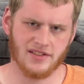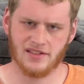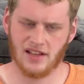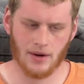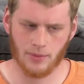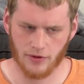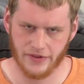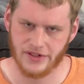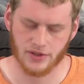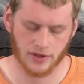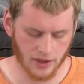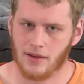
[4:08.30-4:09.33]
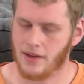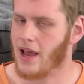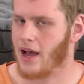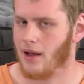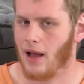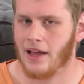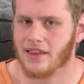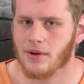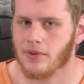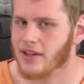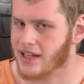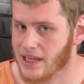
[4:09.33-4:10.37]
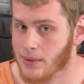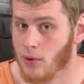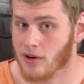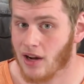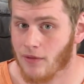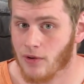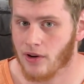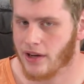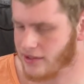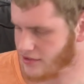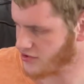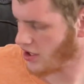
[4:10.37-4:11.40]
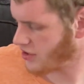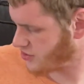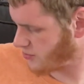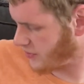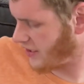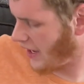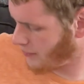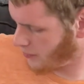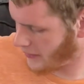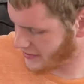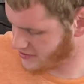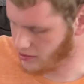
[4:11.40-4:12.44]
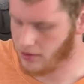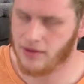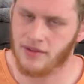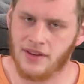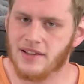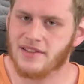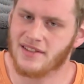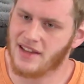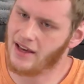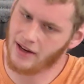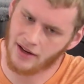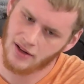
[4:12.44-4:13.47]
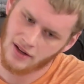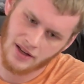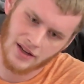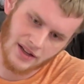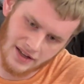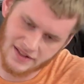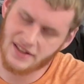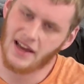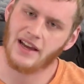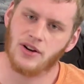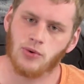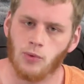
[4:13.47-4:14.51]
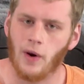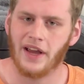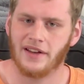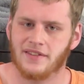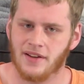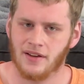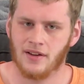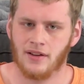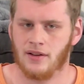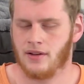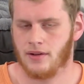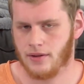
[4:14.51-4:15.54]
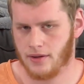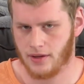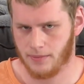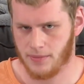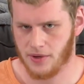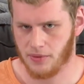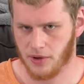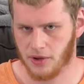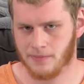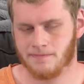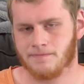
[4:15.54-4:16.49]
is not a pro feature. Yeah, I think with the keyboard cover and such, with the Apple Pencil, this thing is a great computer.